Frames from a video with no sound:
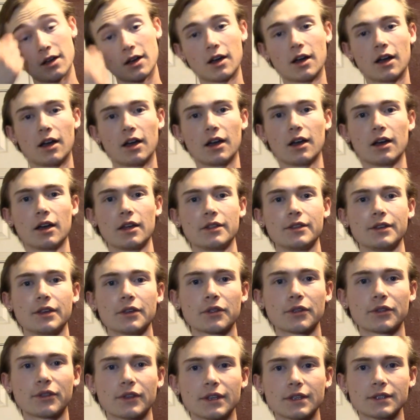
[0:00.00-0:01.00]
The
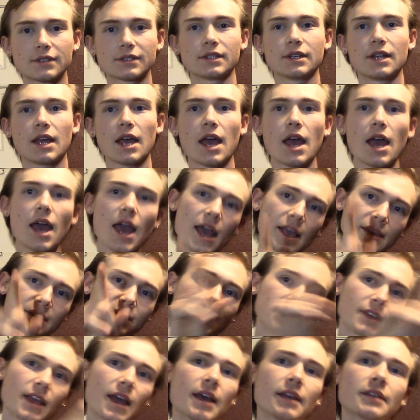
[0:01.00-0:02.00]
other thing is an
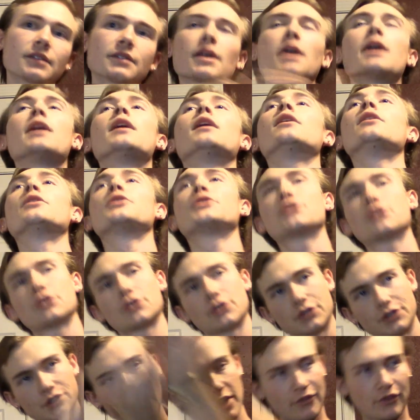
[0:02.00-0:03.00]
SSL
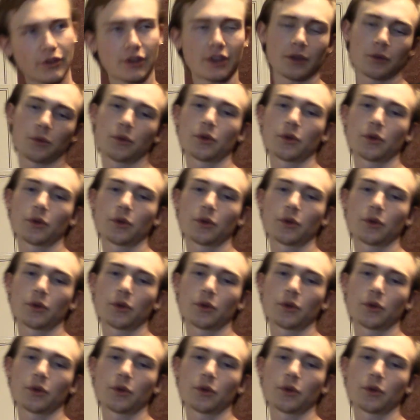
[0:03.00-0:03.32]
certificate.